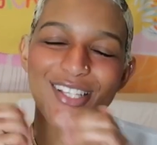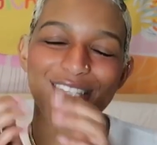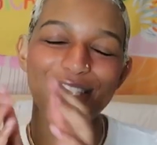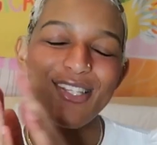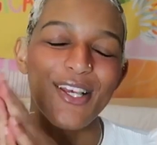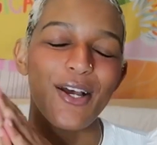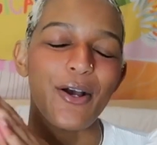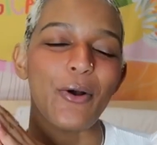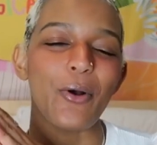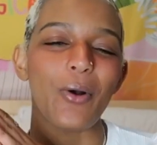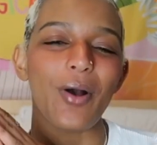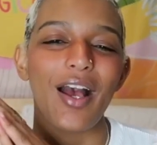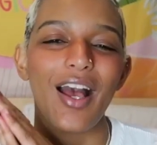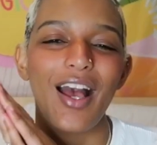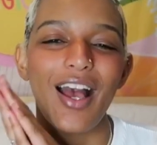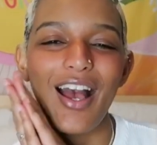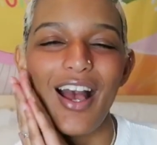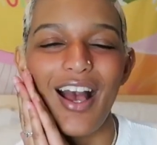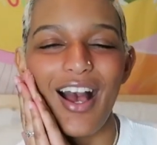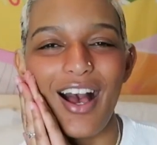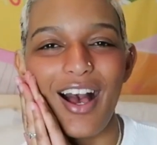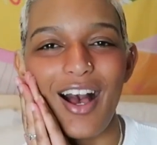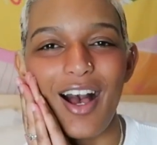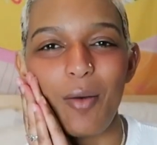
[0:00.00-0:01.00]
So
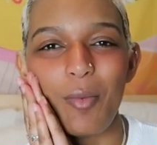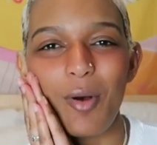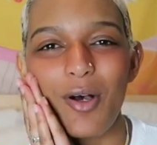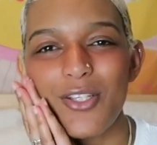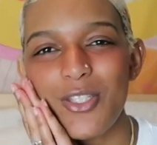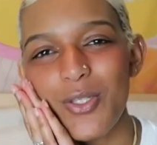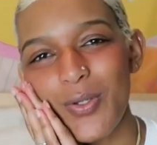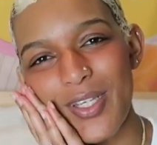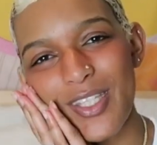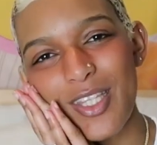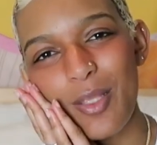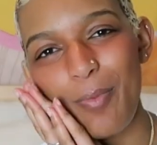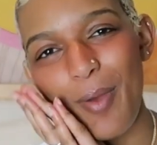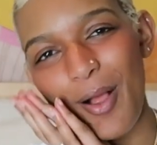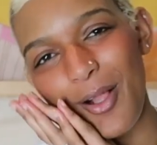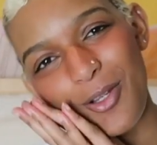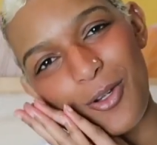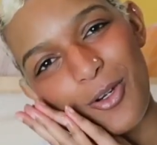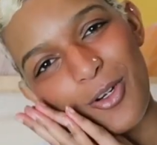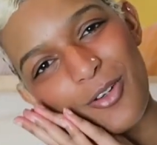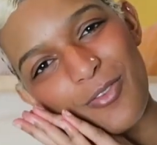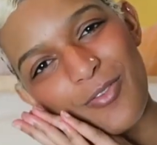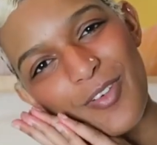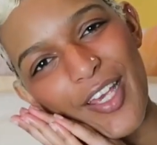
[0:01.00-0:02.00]
also hit the bell
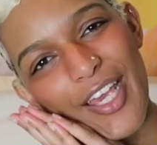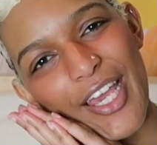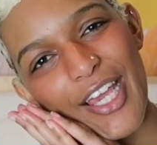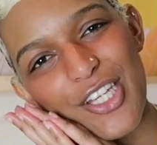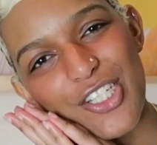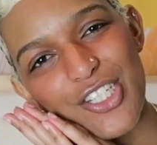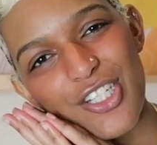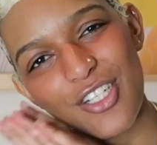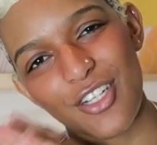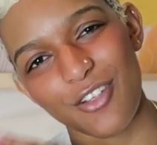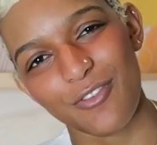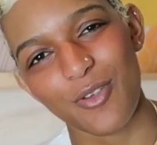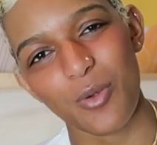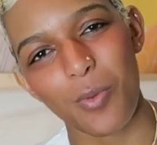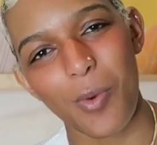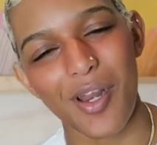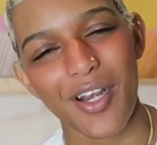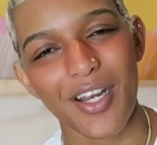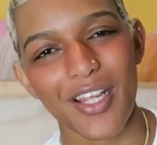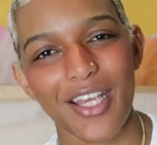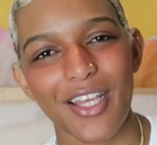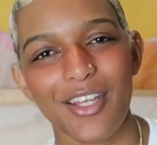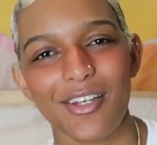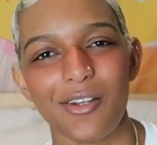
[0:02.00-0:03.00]
notification if you
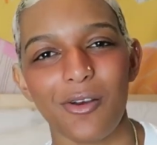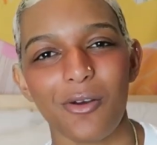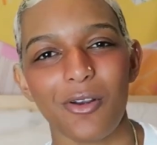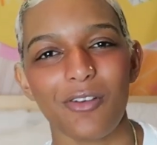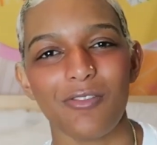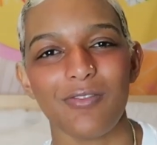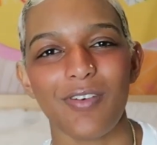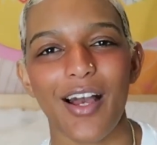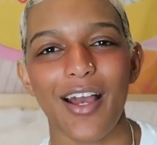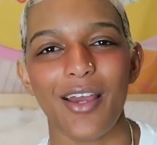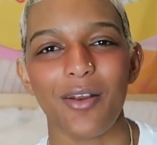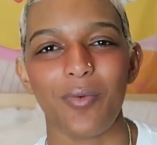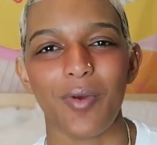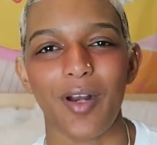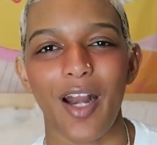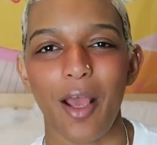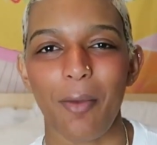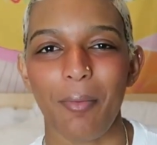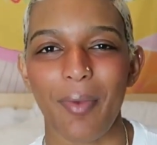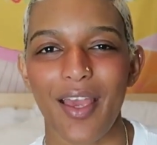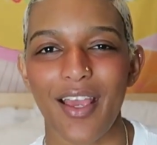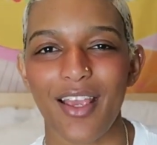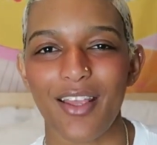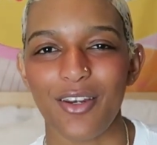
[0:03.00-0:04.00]
want to get notified when
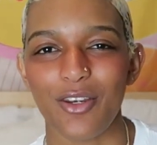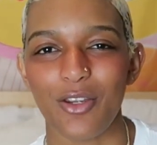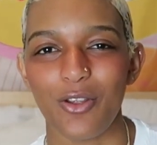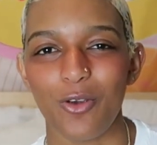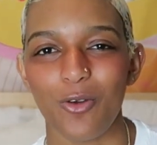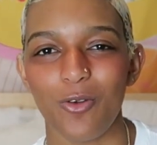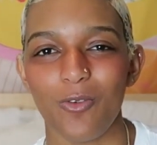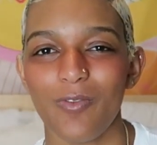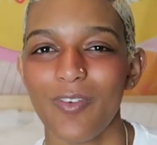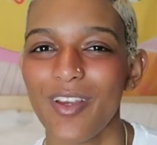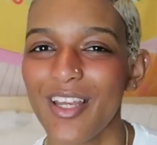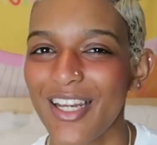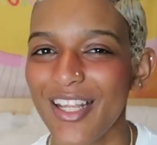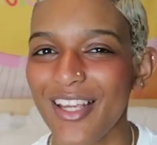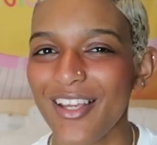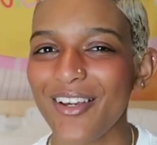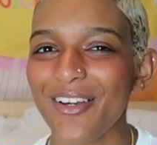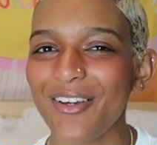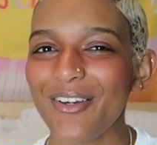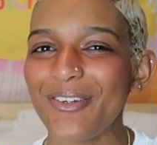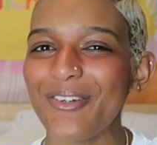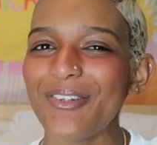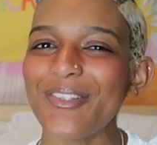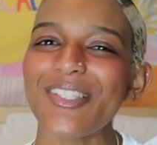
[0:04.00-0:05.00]
I make new
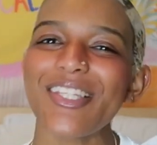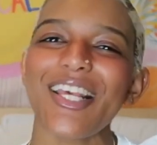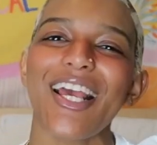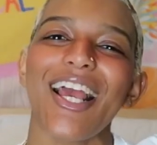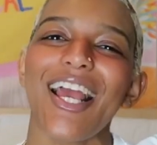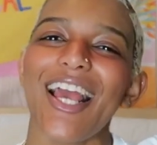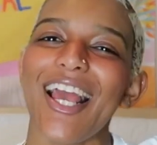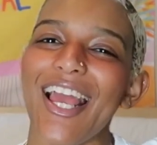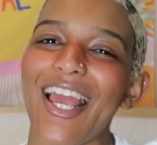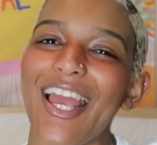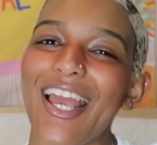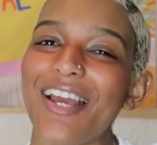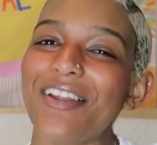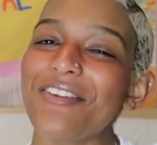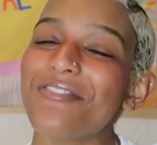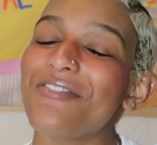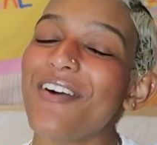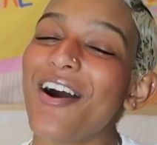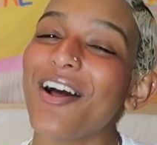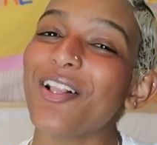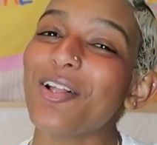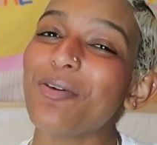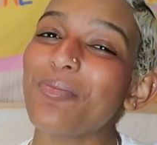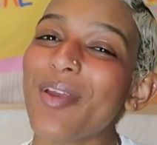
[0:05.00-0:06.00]
videos, and
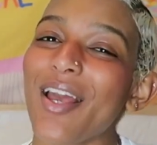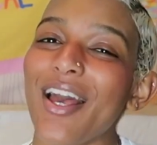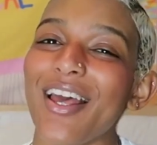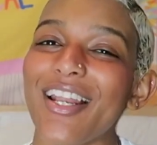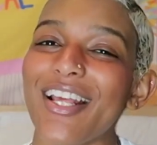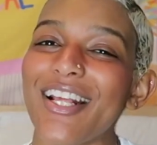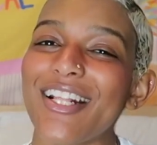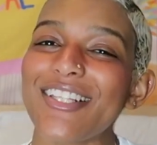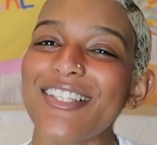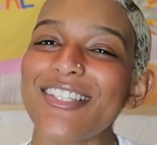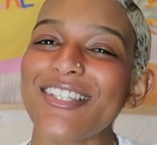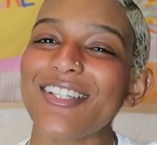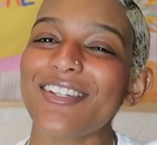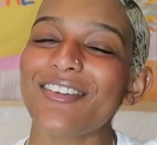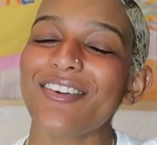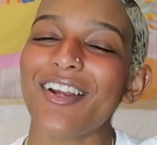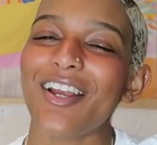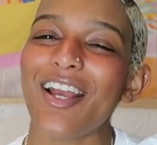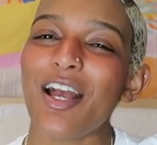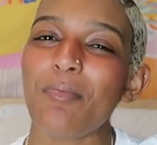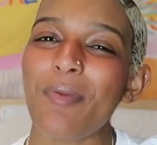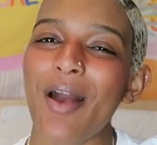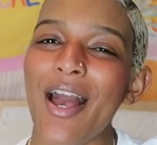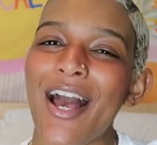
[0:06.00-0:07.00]
follow me on
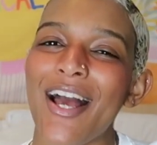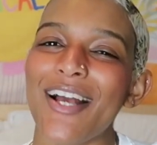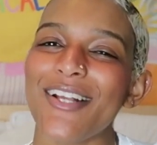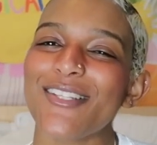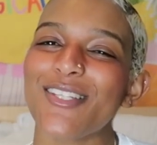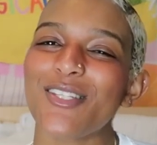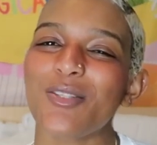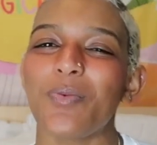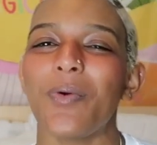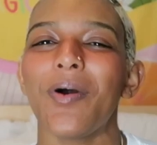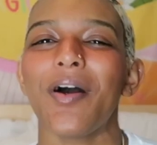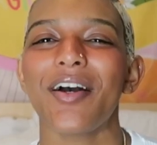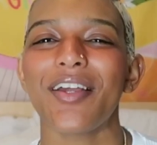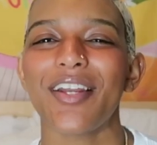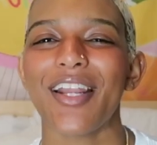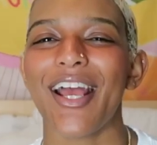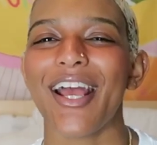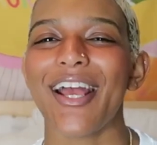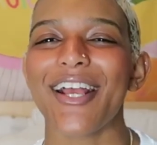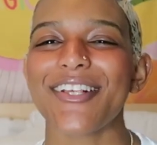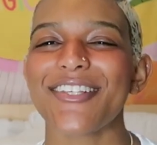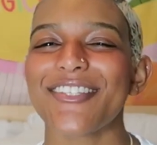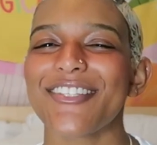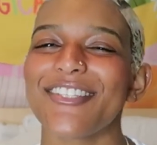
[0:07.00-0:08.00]
Instagram at
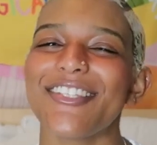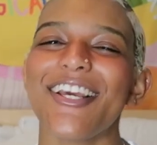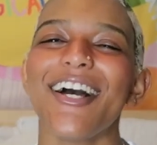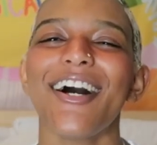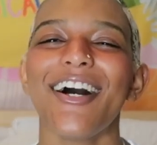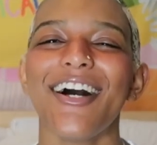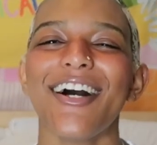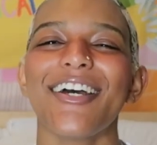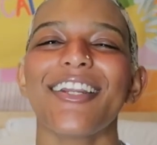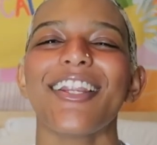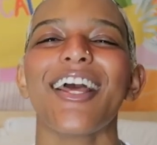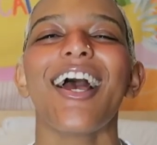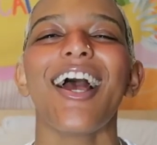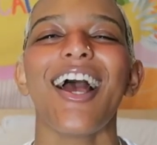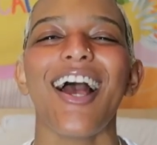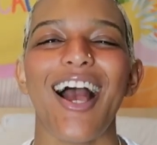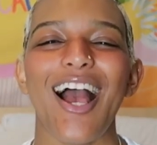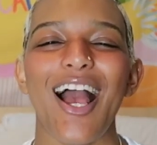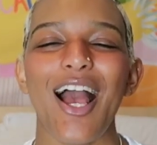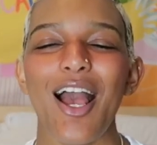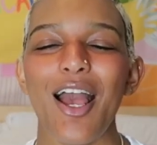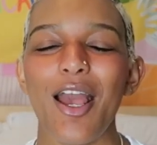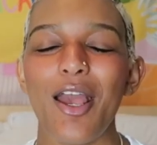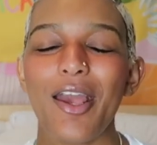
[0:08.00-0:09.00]
swanxdon.
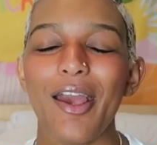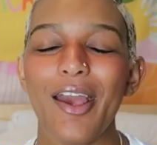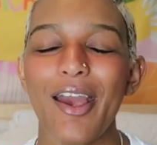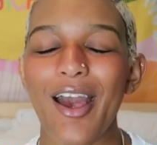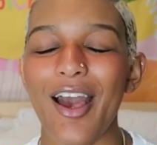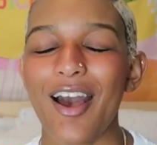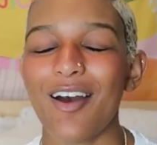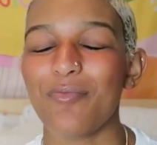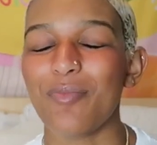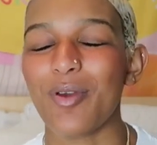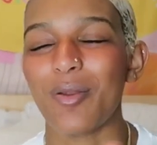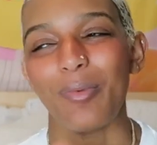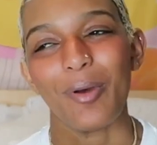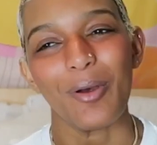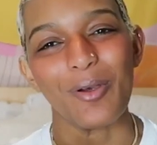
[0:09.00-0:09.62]
I have been